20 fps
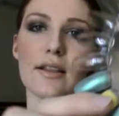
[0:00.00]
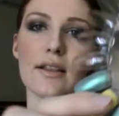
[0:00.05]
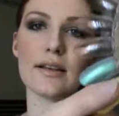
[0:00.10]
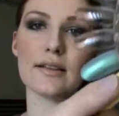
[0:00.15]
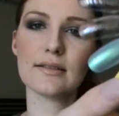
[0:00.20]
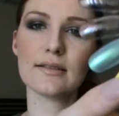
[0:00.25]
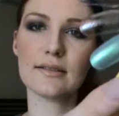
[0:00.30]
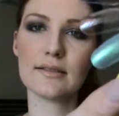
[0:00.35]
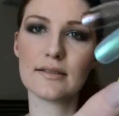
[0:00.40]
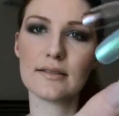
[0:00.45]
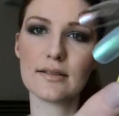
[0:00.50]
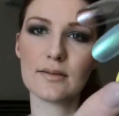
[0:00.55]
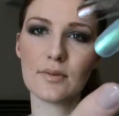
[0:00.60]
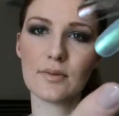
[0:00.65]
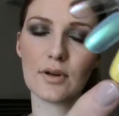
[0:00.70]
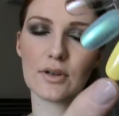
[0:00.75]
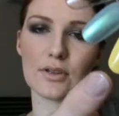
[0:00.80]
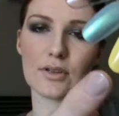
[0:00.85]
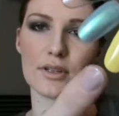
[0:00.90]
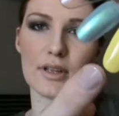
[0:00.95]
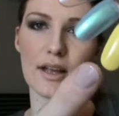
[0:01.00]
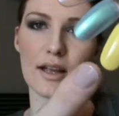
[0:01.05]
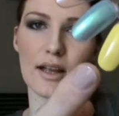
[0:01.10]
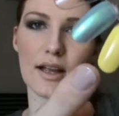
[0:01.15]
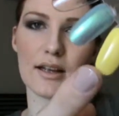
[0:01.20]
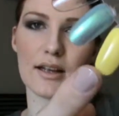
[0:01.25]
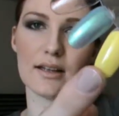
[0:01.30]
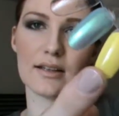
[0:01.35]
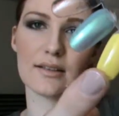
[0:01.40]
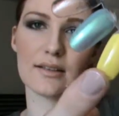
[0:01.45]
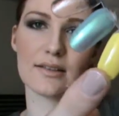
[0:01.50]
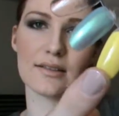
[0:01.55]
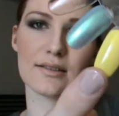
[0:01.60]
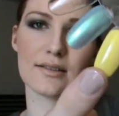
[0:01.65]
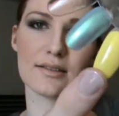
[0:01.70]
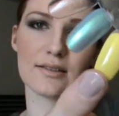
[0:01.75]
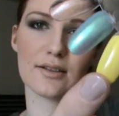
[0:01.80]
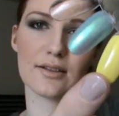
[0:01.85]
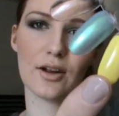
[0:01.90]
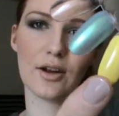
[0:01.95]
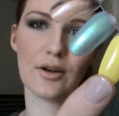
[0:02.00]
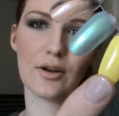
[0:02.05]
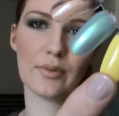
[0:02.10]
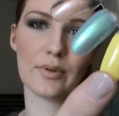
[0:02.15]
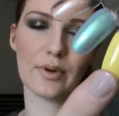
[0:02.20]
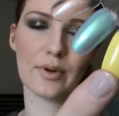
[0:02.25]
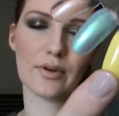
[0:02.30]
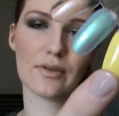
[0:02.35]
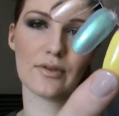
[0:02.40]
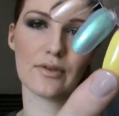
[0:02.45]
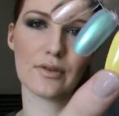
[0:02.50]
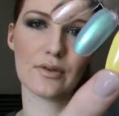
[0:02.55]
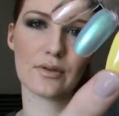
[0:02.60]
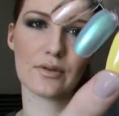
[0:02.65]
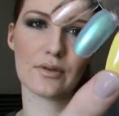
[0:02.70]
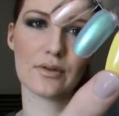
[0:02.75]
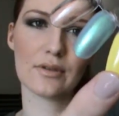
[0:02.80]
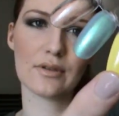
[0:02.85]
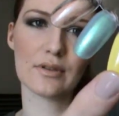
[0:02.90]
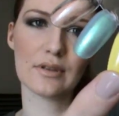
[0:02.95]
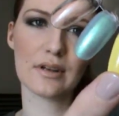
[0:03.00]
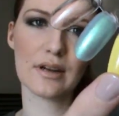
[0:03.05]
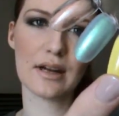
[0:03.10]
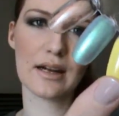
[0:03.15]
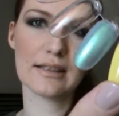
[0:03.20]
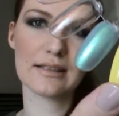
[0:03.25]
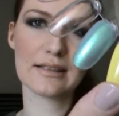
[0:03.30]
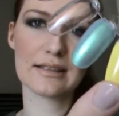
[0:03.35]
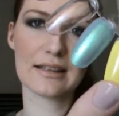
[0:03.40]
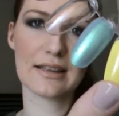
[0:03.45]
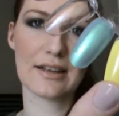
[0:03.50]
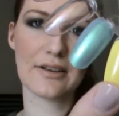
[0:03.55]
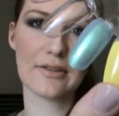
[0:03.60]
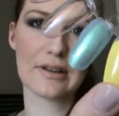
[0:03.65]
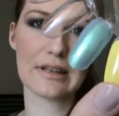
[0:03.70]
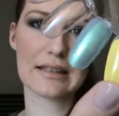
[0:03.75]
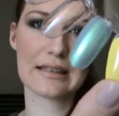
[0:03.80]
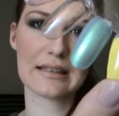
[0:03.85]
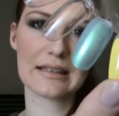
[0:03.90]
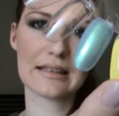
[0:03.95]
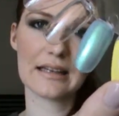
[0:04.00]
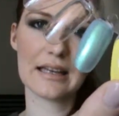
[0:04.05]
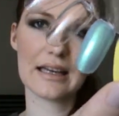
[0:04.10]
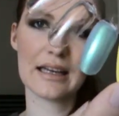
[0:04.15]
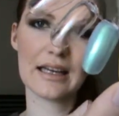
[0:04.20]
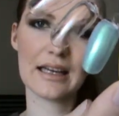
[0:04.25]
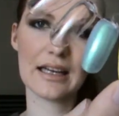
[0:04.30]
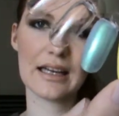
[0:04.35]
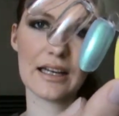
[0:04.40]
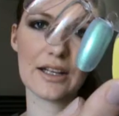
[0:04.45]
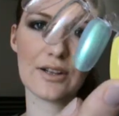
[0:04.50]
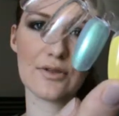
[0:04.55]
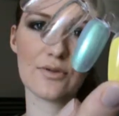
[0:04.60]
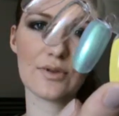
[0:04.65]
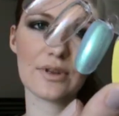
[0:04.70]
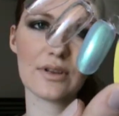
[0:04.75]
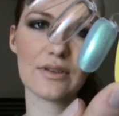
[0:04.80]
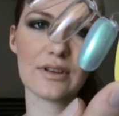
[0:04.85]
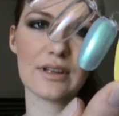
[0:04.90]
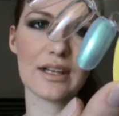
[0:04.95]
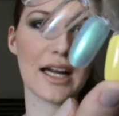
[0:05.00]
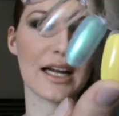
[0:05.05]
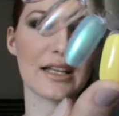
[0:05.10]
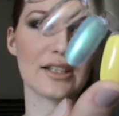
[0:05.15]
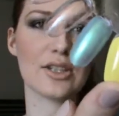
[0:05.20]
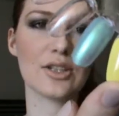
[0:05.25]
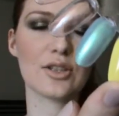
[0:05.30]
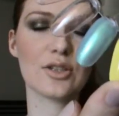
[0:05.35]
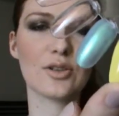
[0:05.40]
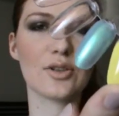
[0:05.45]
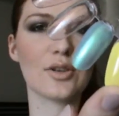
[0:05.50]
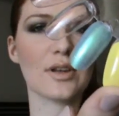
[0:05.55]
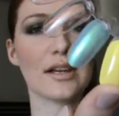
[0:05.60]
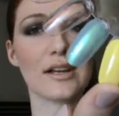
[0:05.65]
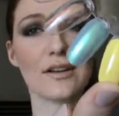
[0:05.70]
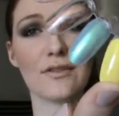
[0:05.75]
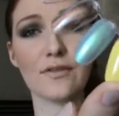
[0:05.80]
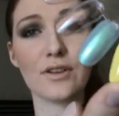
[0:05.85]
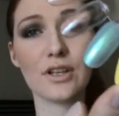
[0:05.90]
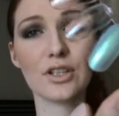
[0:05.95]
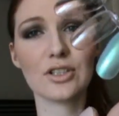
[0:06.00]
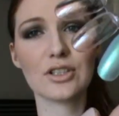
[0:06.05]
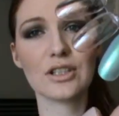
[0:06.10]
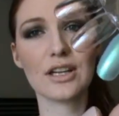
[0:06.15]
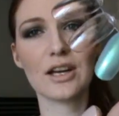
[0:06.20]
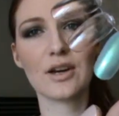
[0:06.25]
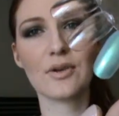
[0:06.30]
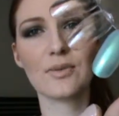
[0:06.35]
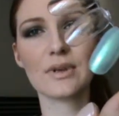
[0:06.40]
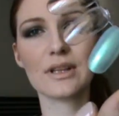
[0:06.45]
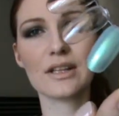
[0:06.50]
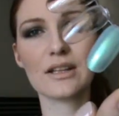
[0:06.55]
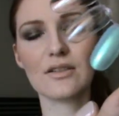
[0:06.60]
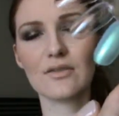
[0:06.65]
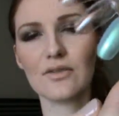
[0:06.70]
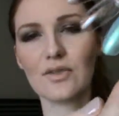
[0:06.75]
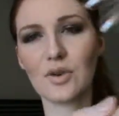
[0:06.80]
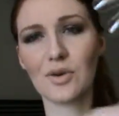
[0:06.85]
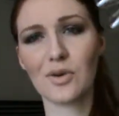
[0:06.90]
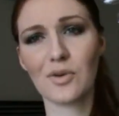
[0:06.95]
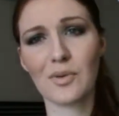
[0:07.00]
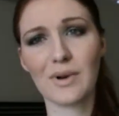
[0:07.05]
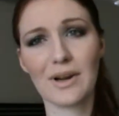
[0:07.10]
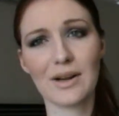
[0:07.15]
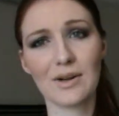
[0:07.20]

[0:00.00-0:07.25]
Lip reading: That's the swatch there. It is so beautiful. I just love it. It's really, really nice. You can do like a feature nail with it if you don't want to